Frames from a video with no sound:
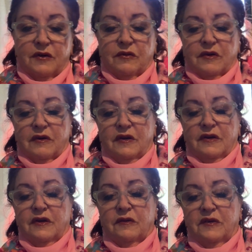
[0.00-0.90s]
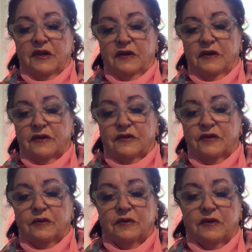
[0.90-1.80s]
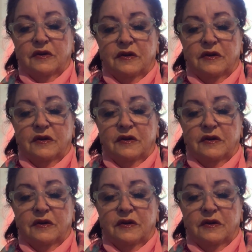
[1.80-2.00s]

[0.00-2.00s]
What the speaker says: Are we on October?